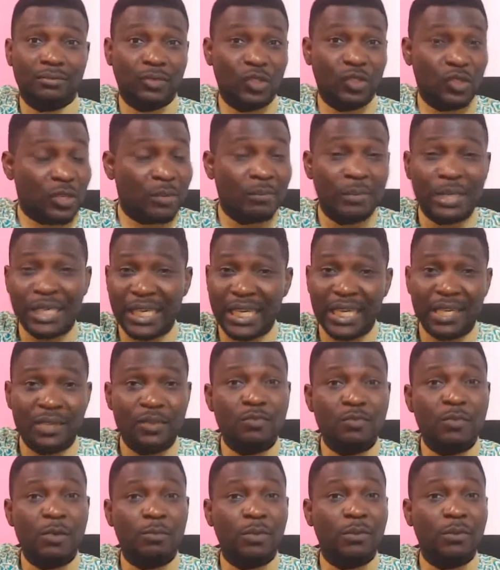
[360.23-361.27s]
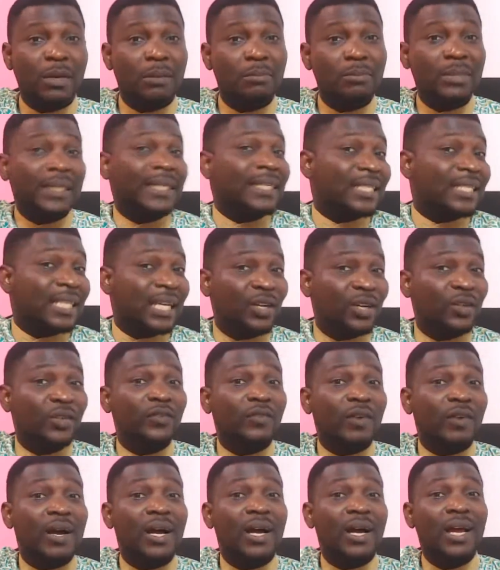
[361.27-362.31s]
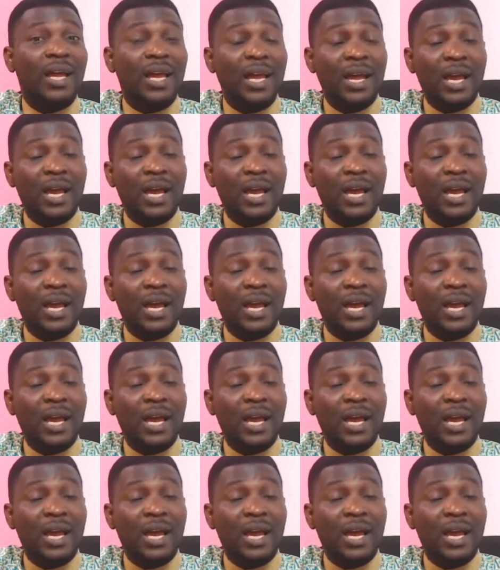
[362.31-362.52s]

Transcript: somebody else may probably take over